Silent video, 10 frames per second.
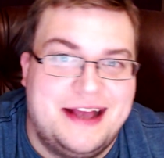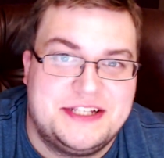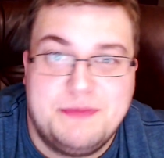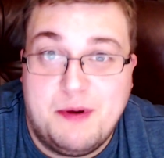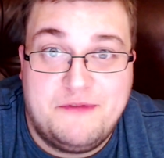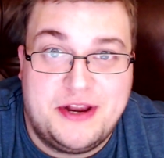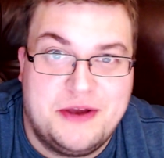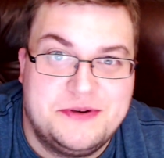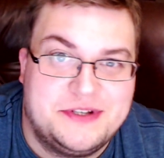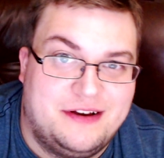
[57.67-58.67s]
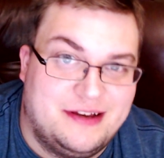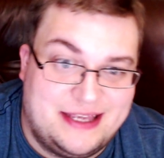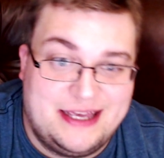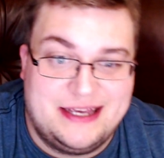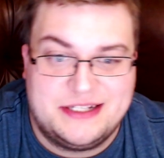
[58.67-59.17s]
And some of my videos are
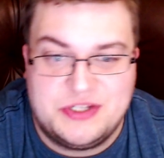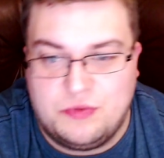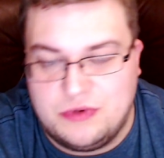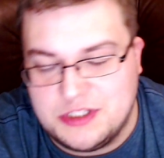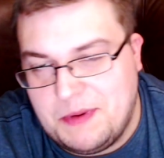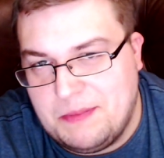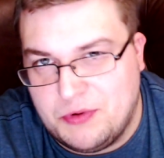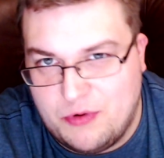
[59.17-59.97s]
geared towards people